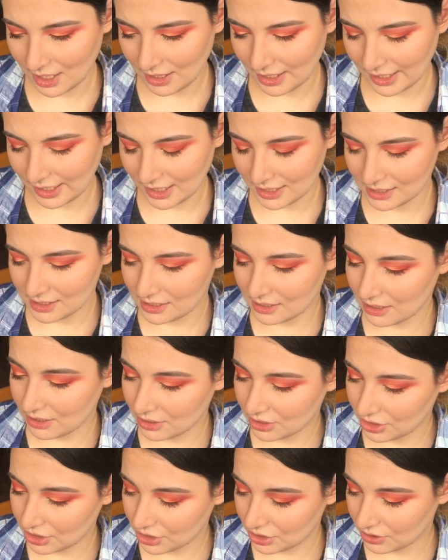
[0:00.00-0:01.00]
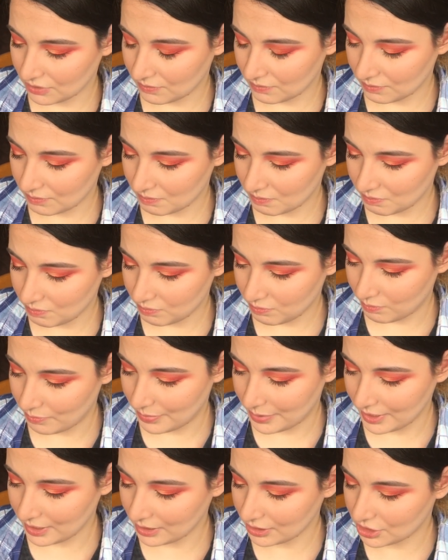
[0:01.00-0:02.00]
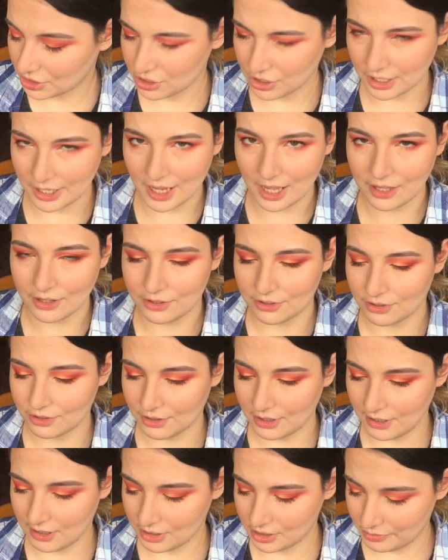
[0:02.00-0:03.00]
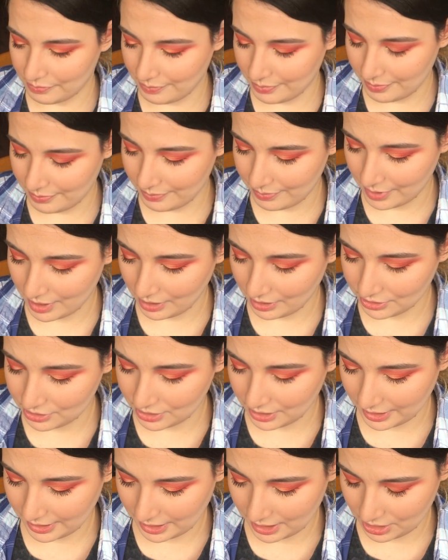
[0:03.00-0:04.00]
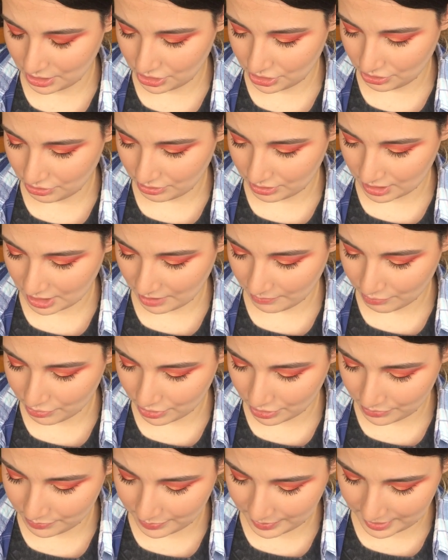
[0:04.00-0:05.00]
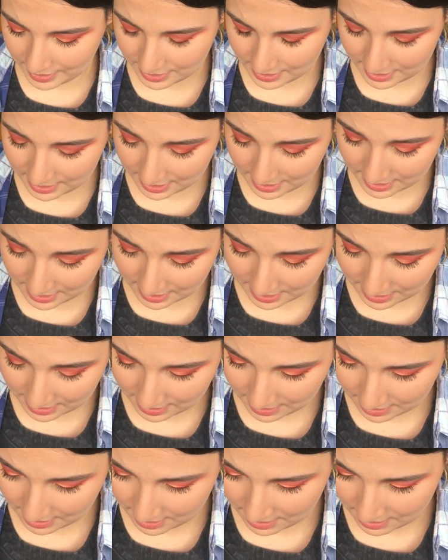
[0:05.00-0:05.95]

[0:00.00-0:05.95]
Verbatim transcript: like it's not built together. It's built like in two separate pieces.